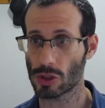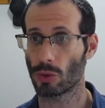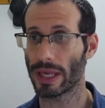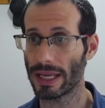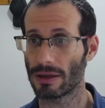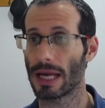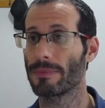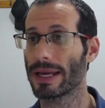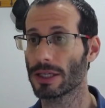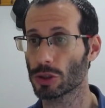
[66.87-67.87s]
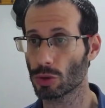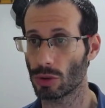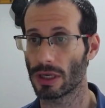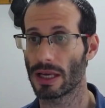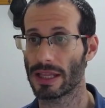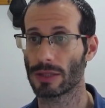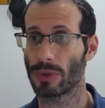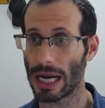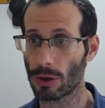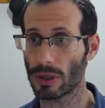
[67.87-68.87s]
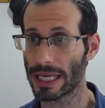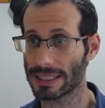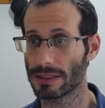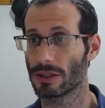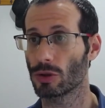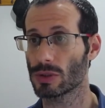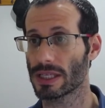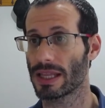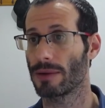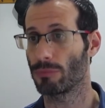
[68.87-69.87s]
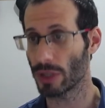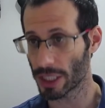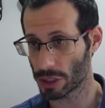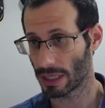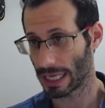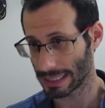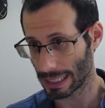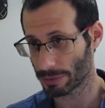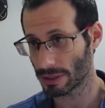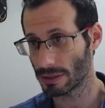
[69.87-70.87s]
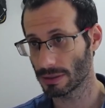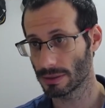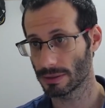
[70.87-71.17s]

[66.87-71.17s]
So here I'm making sure that we are connected using the bridged adapter.